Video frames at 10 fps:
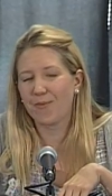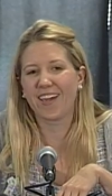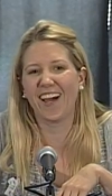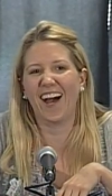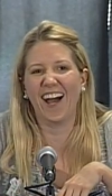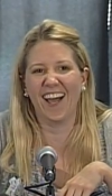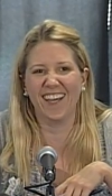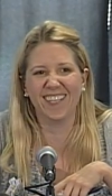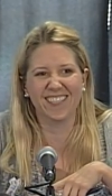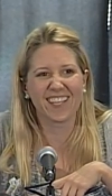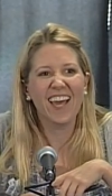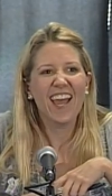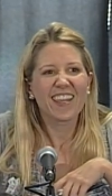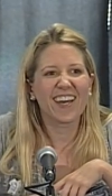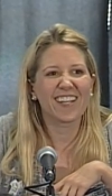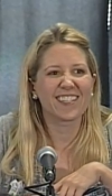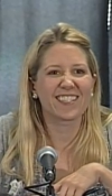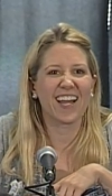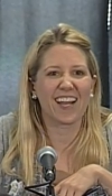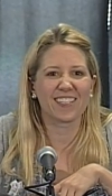because then it's
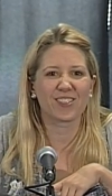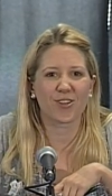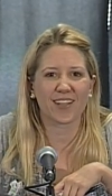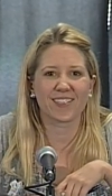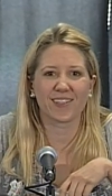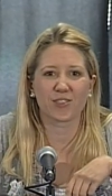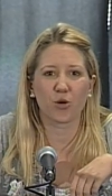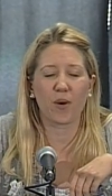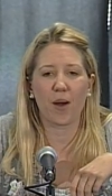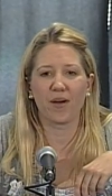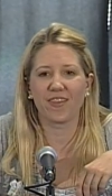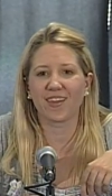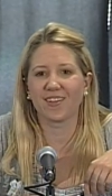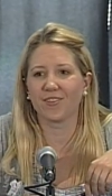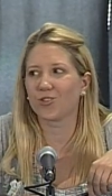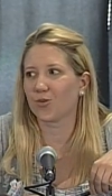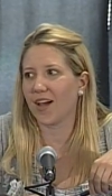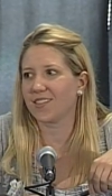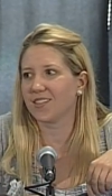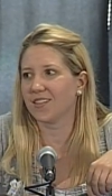not as directed as Obama. They can
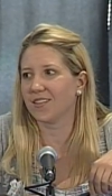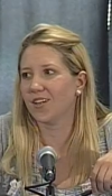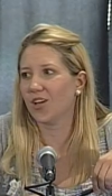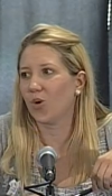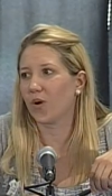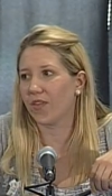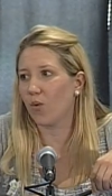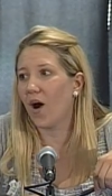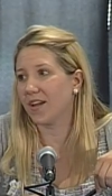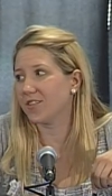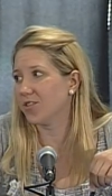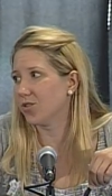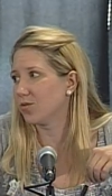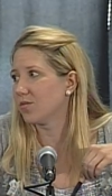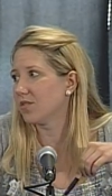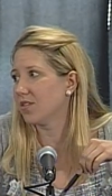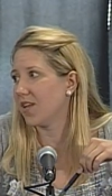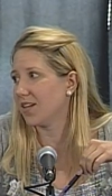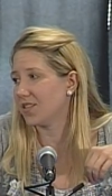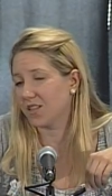direct it where they want it to, and
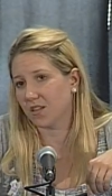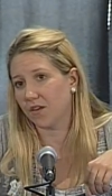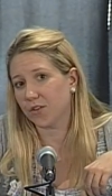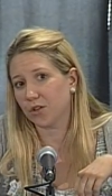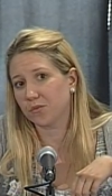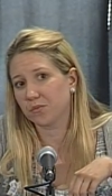that is to the governor.